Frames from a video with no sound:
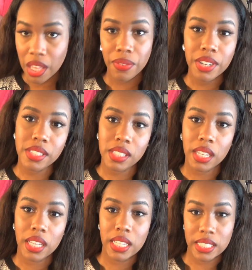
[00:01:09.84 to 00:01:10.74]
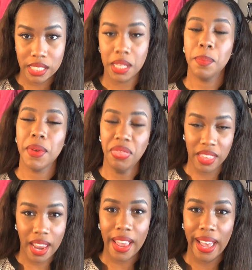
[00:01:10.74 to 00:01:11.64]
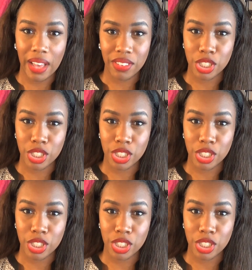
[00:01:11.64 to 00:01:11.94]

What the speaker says: So the first tip that I have